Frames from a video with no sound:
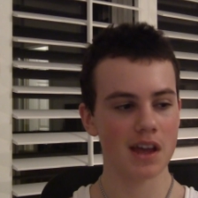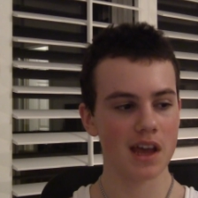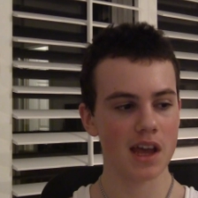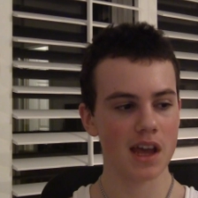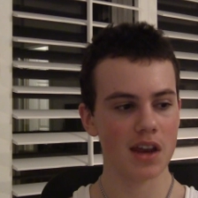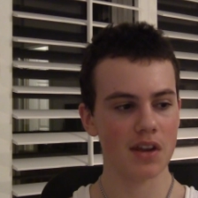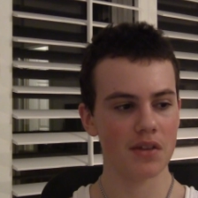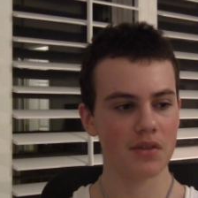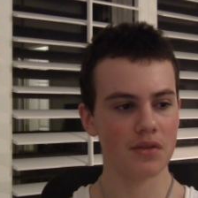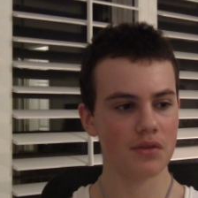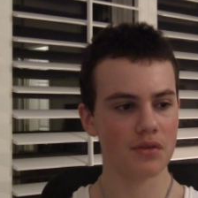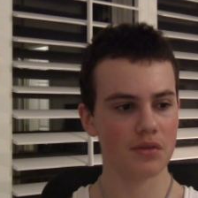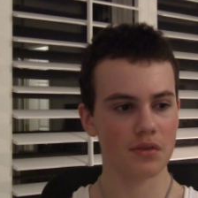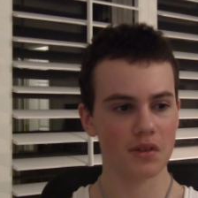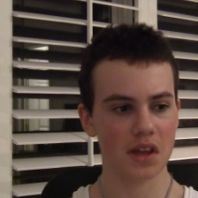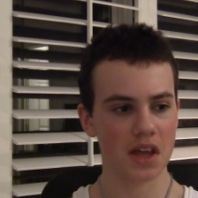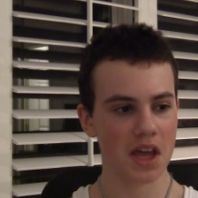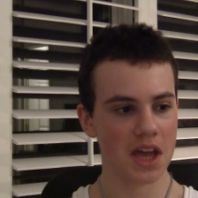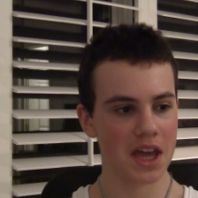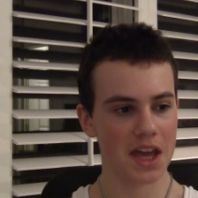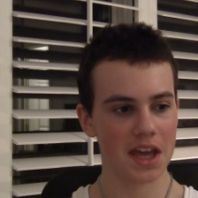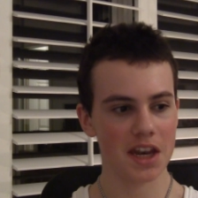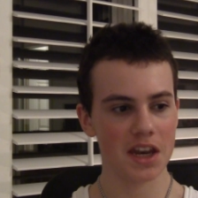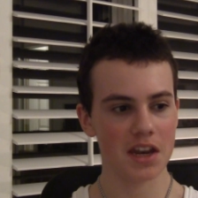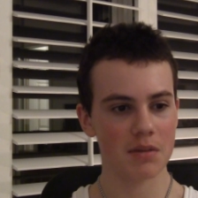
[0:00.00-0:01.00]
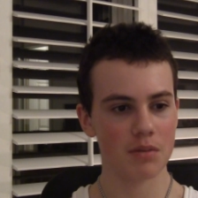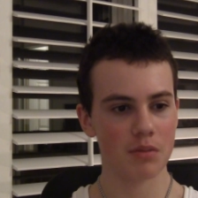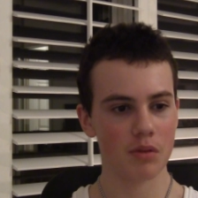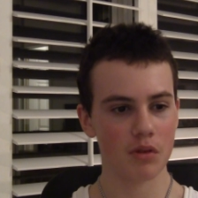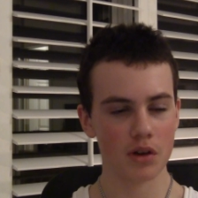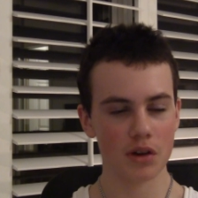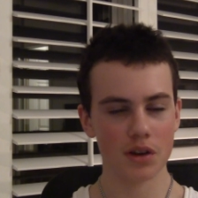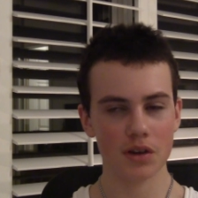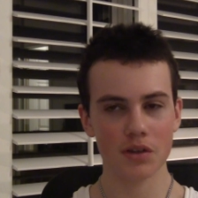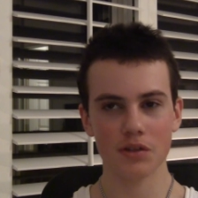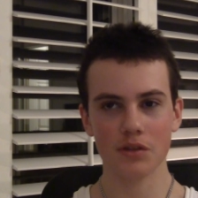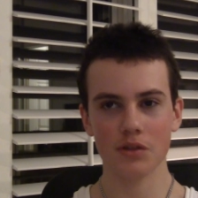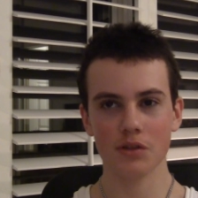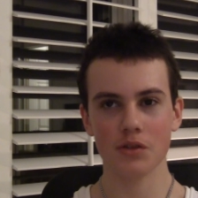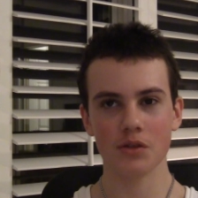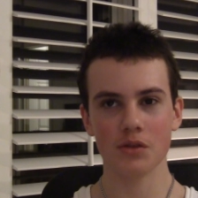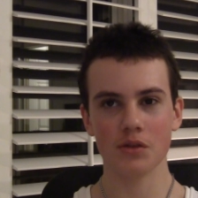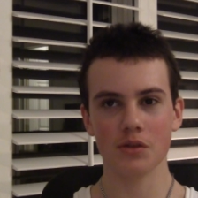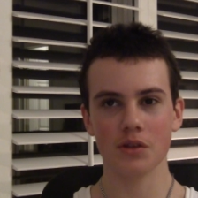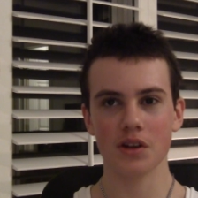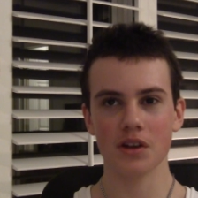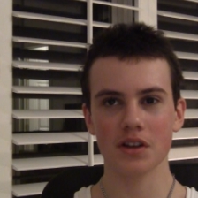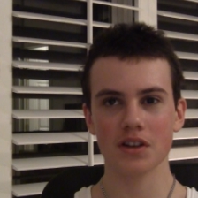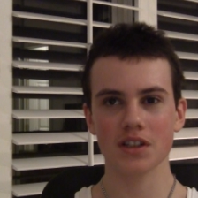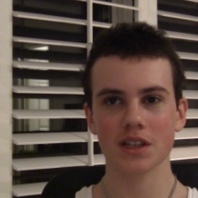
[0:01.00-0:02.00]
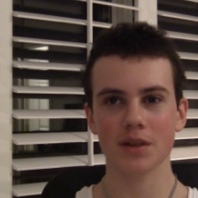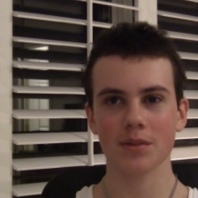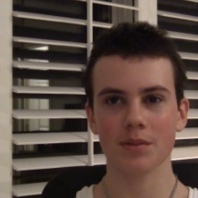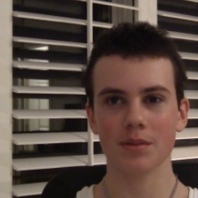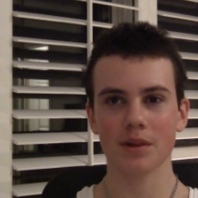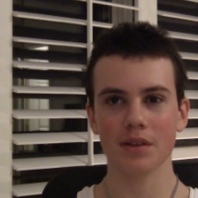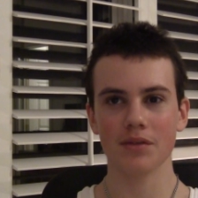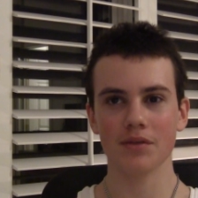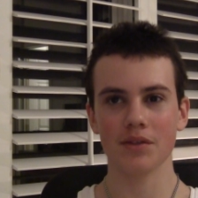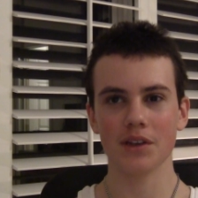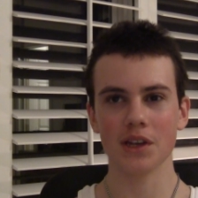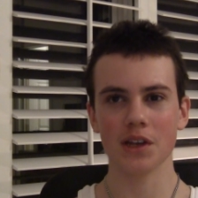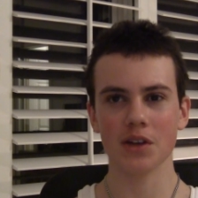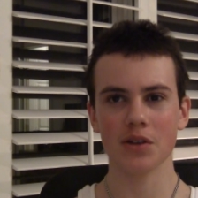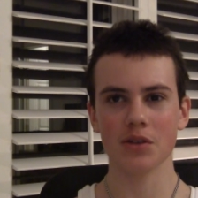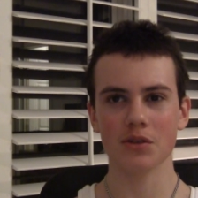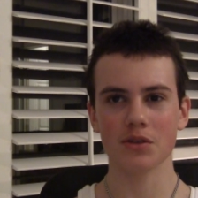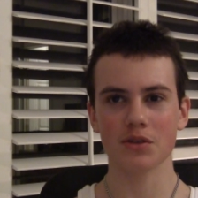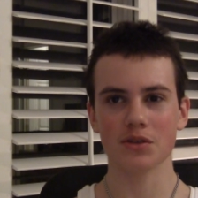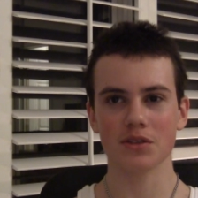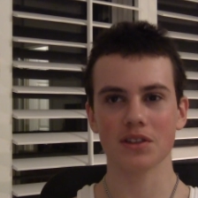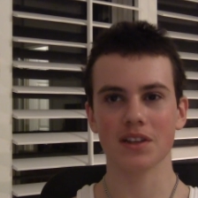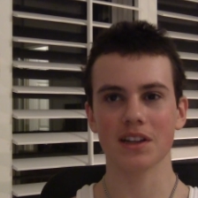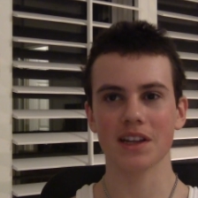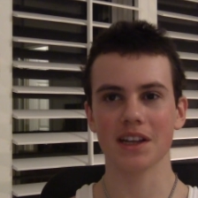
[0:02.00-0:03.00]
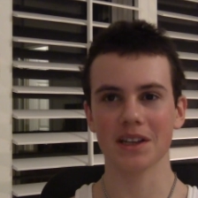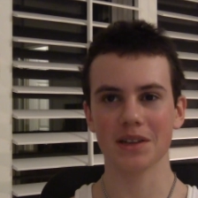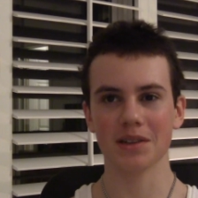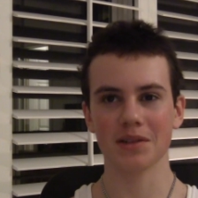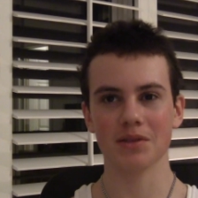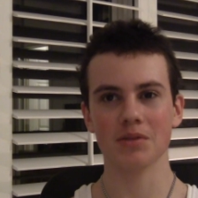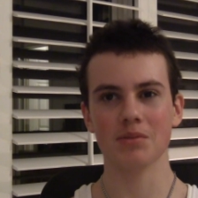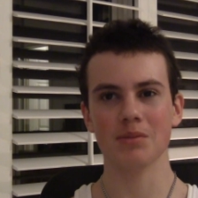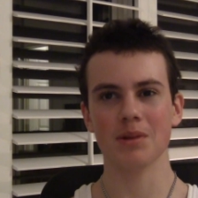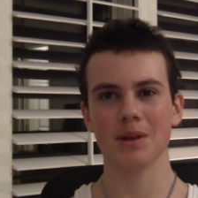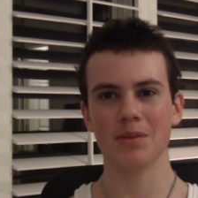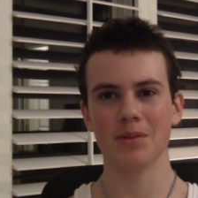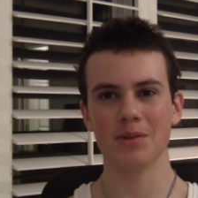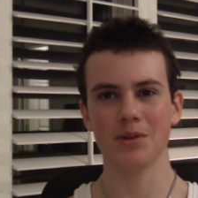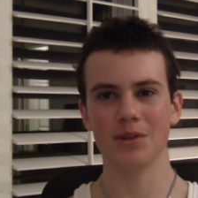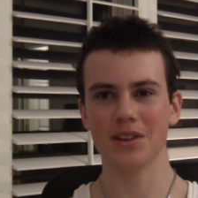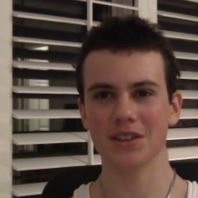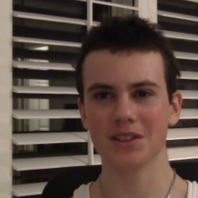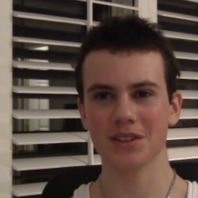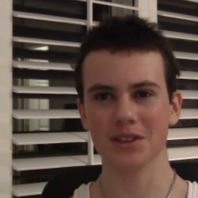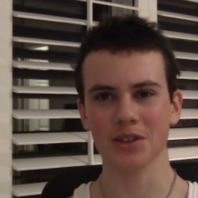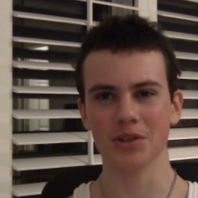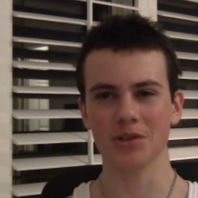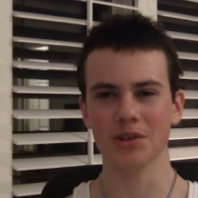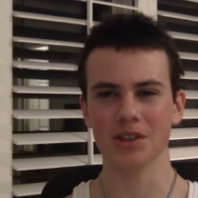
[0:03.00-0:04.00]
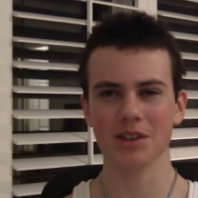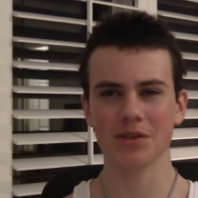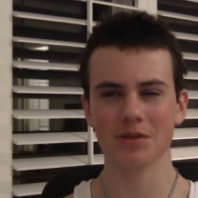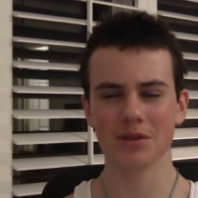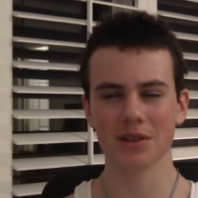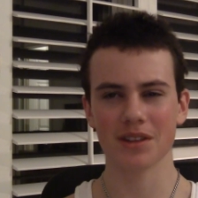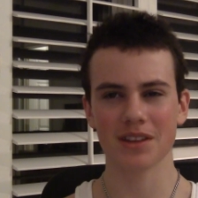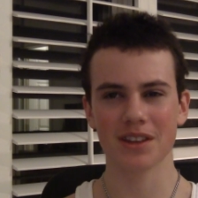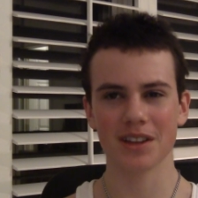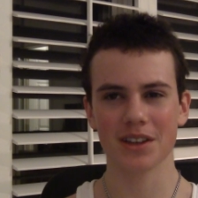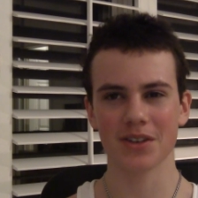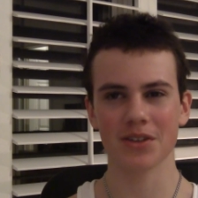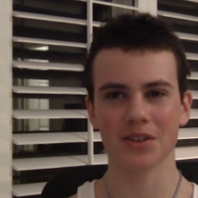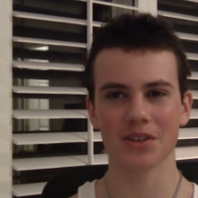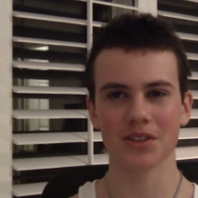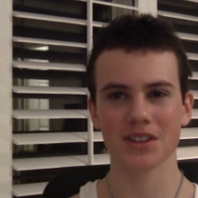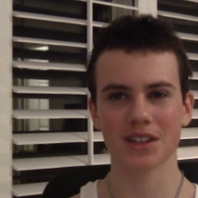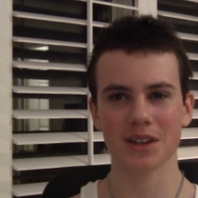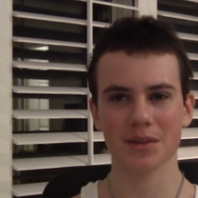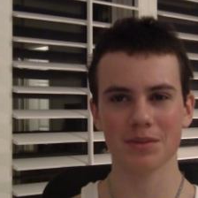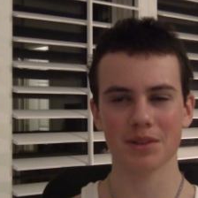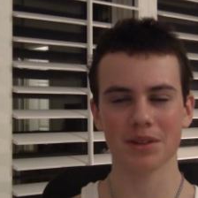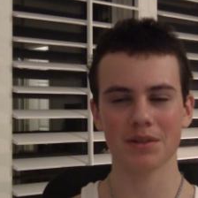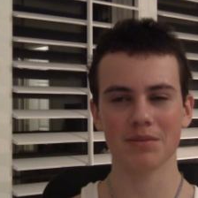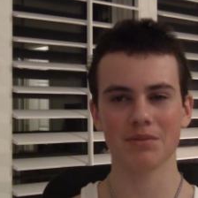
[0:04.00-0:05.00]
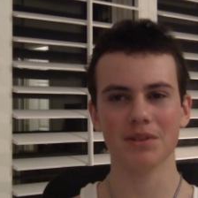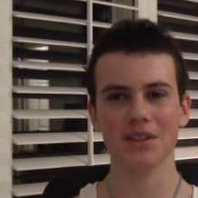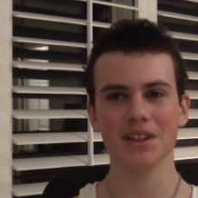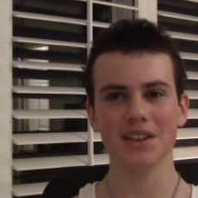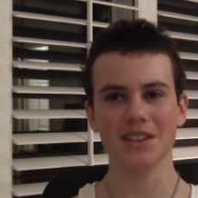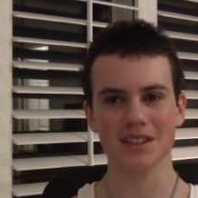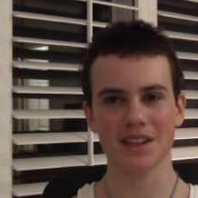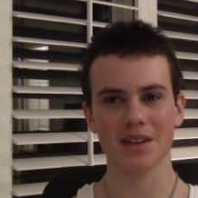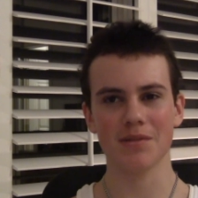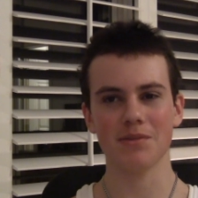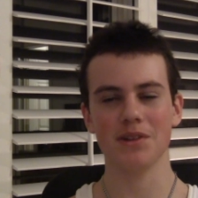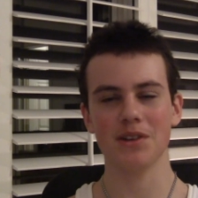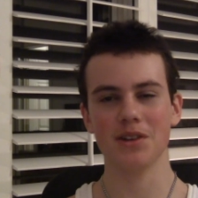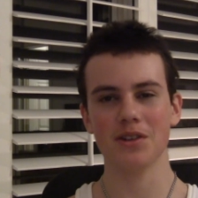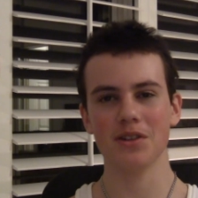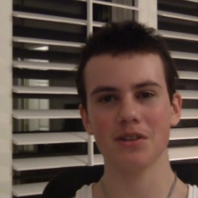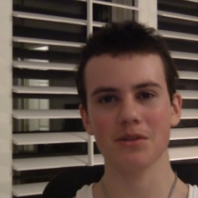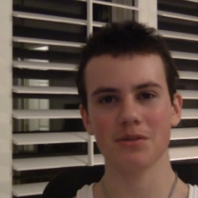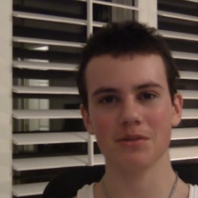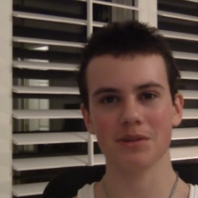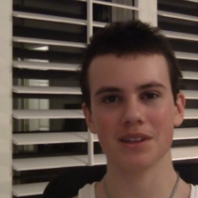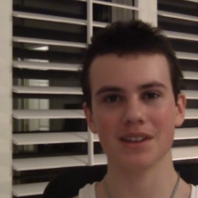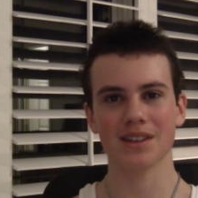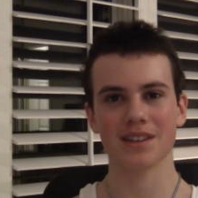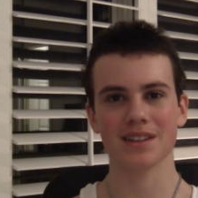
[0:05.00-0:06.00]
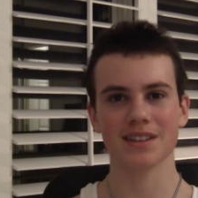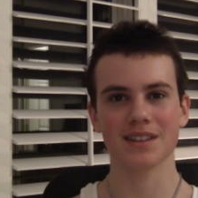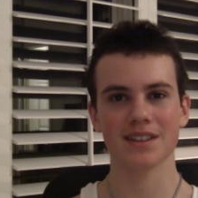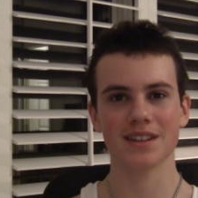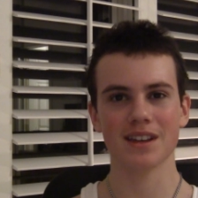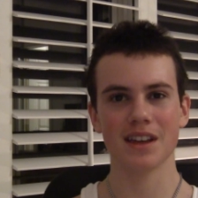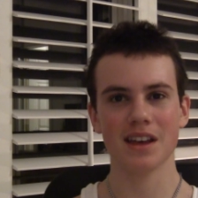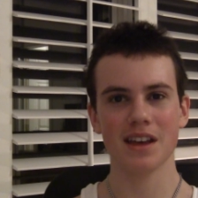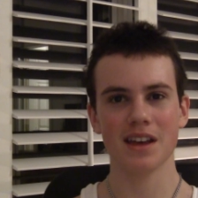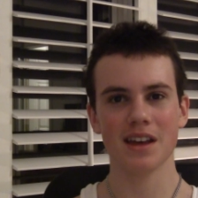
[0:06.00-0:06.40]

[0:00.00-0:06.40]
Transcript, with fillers: And if at any point you hear some of my videos and like maybe you disagree with it or something, please let me know because